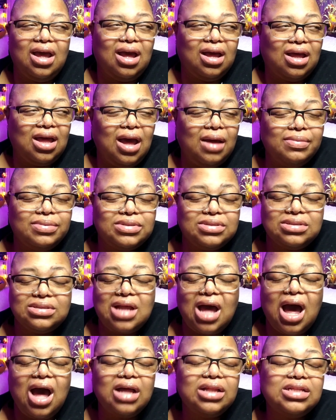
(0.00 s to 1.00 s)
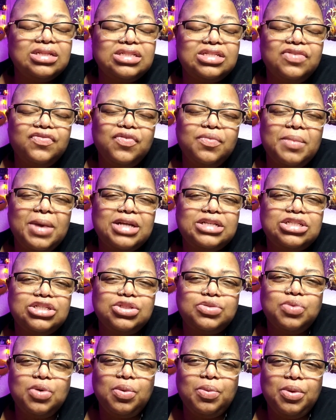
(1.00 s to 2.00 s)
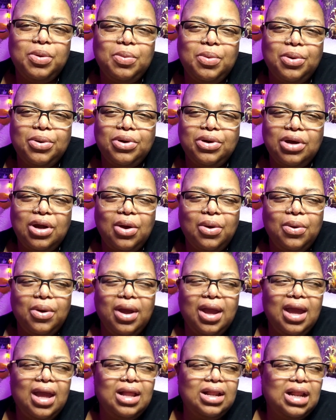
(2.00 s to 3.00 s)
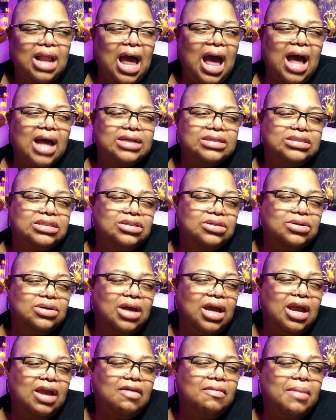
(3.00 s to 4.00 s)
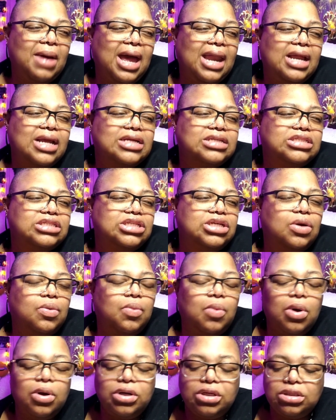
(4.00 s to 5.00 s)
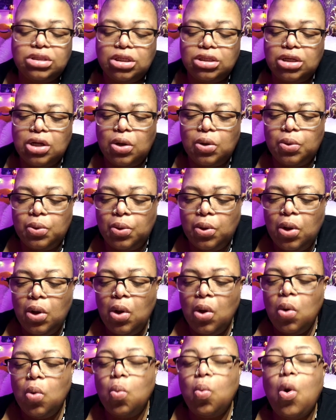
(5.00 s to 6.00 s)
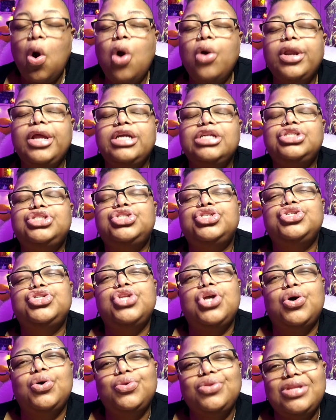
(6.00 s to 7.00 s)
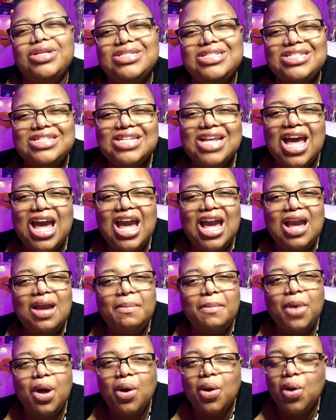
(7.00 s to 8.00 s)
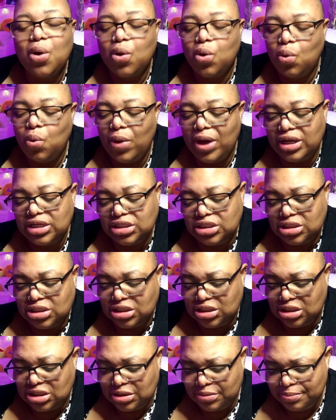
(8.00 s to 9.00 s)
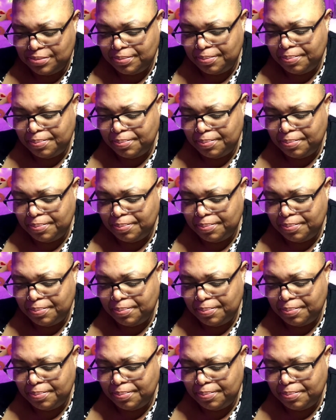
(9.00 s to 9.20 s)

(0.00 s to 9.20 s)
Accomplices, all this information is what we want to know. And everybody is still wanting to know the same questions.